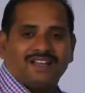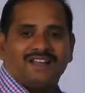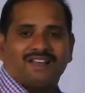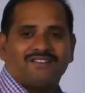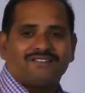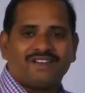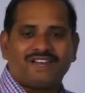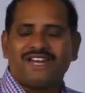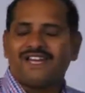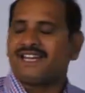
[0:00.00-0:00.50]

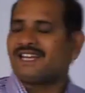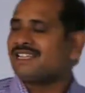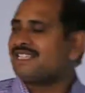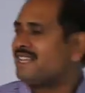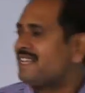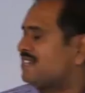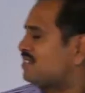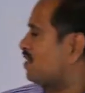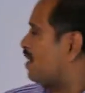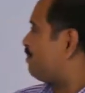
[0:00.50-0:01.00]
Very
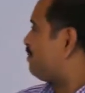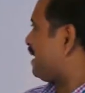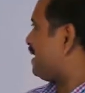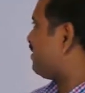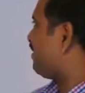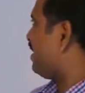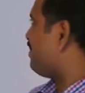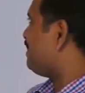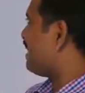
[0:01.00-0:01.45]
interesting topic. Why?